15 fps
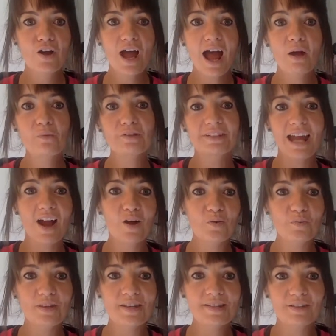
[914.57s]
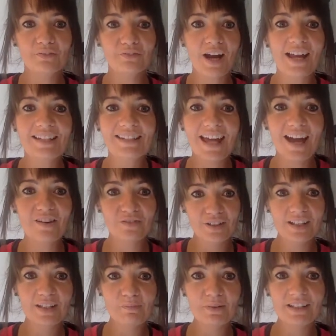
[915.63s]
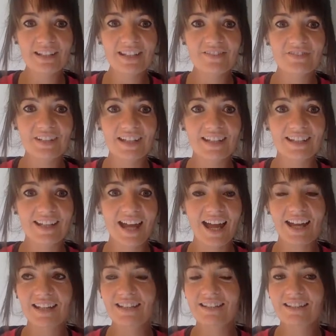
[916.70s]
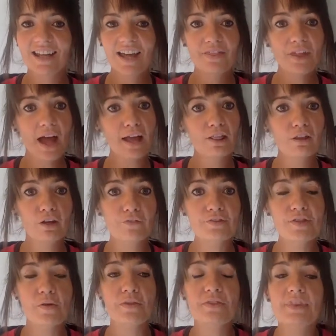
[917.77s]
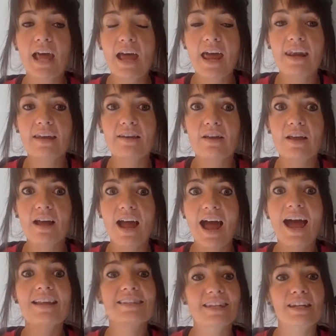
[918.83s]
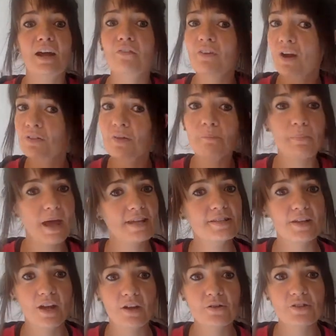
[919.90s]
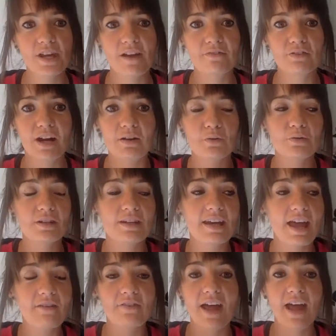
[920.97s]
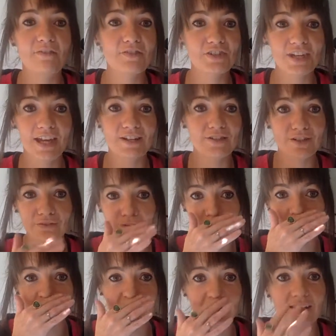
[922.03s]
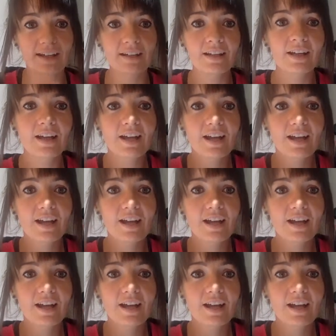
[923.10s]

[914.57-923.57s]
I would get on with as a friend, that I really believed in and that I loved. So, and I did. I found the best coach ever. I would never ever change her for anything.